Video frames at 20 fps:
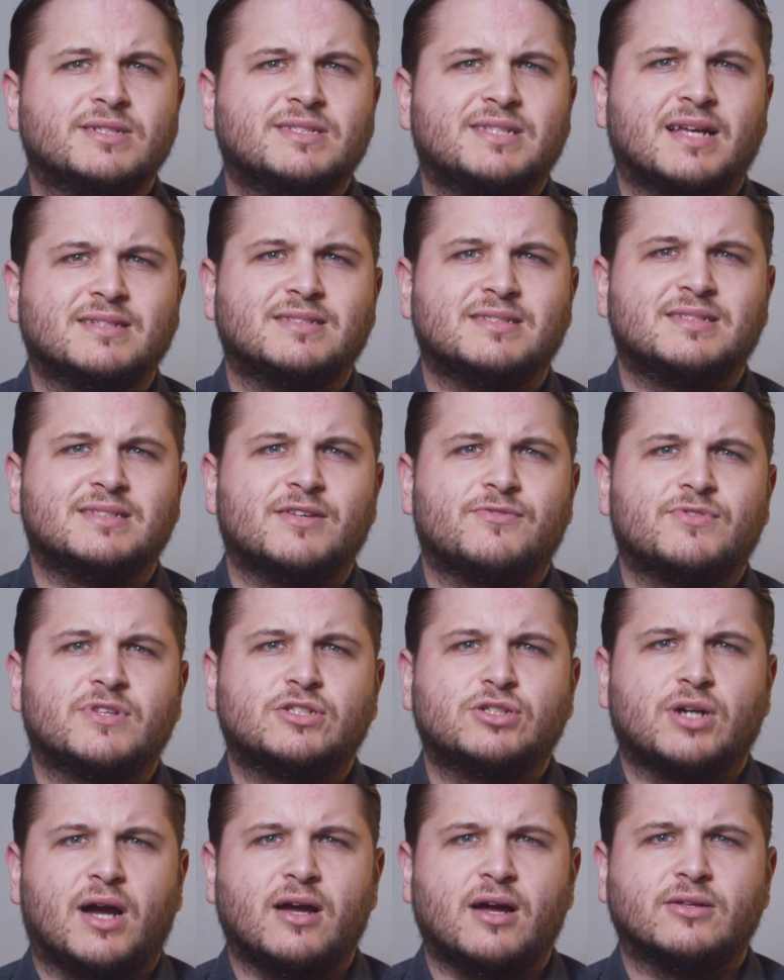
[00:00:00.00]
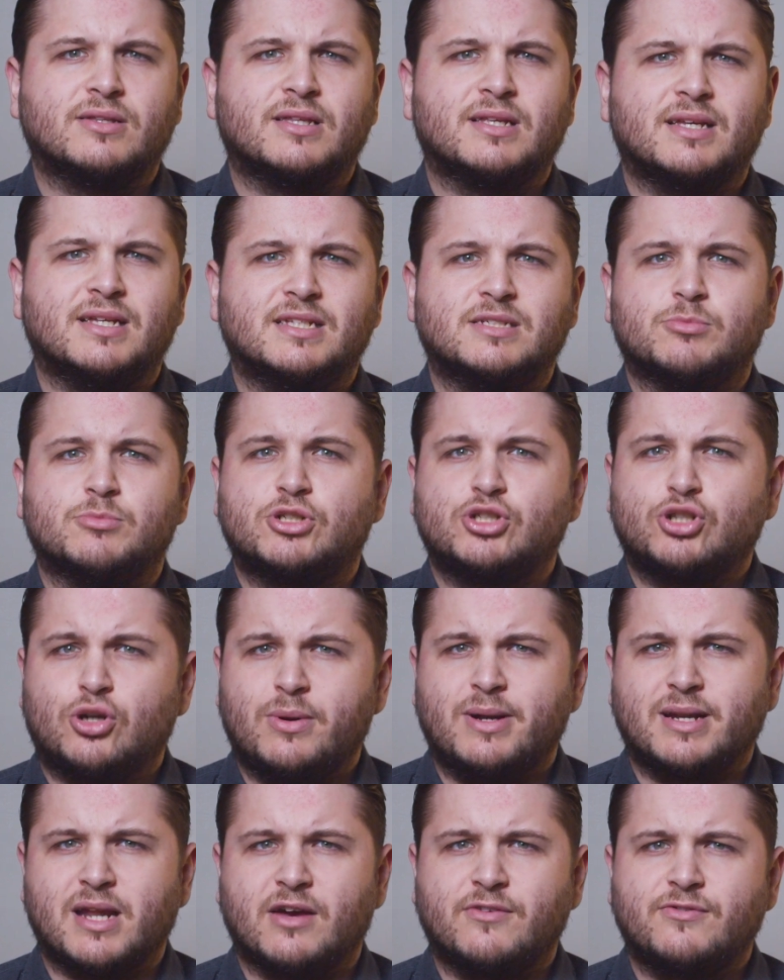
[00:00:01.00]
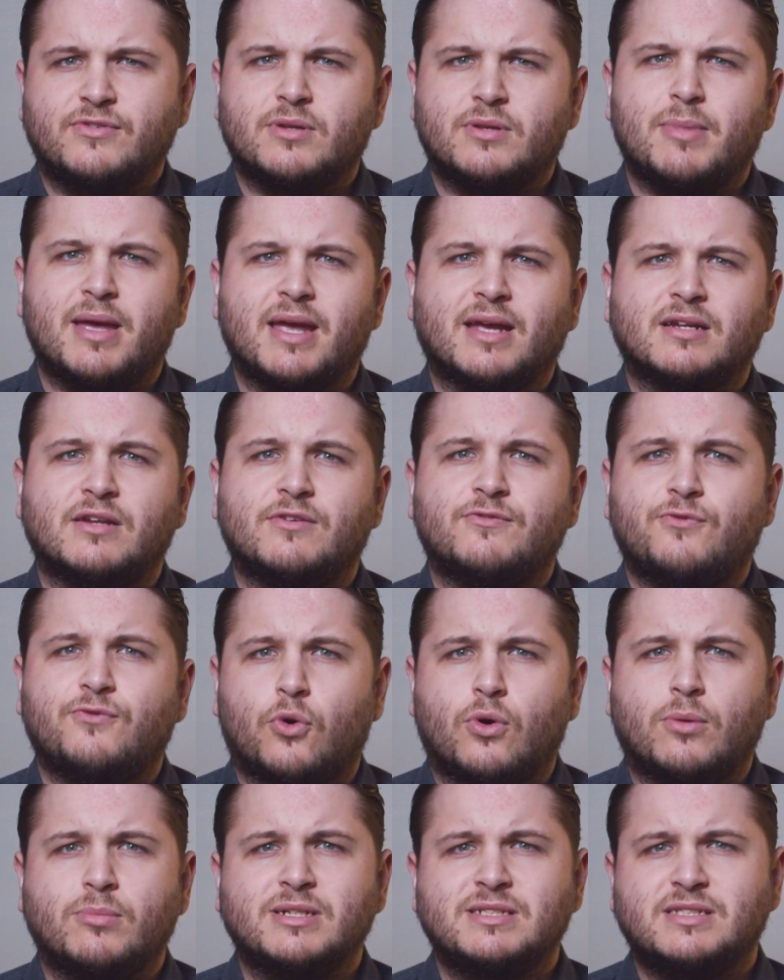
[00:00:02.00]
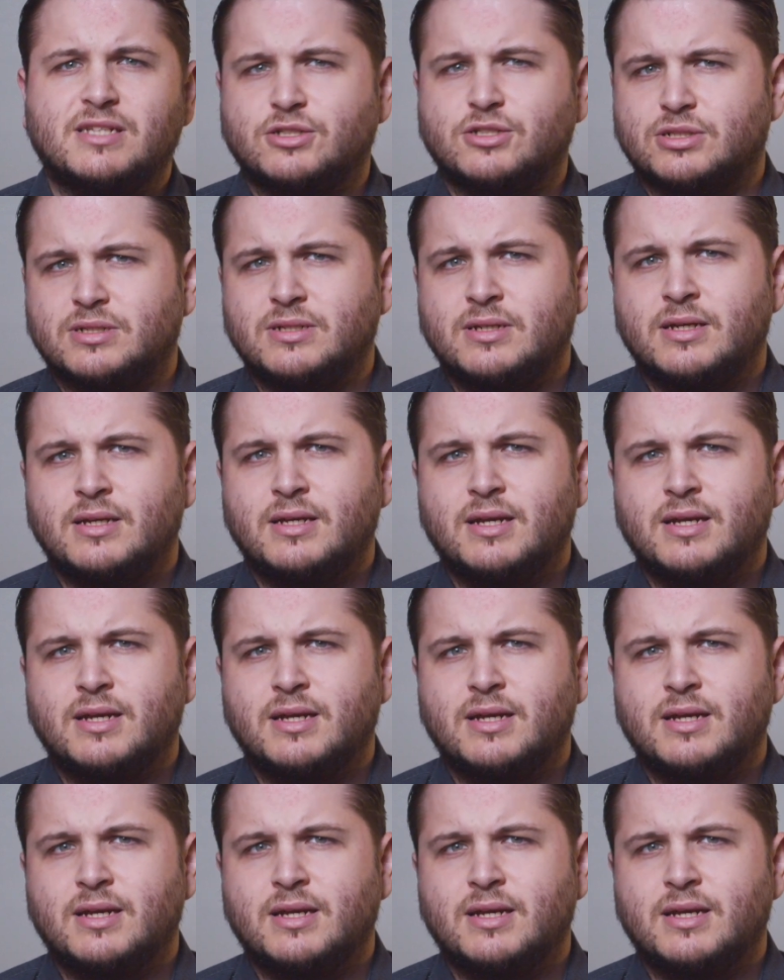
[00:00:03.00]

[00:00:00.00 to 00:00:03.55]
assesses if the child is mature enough to make an informed decision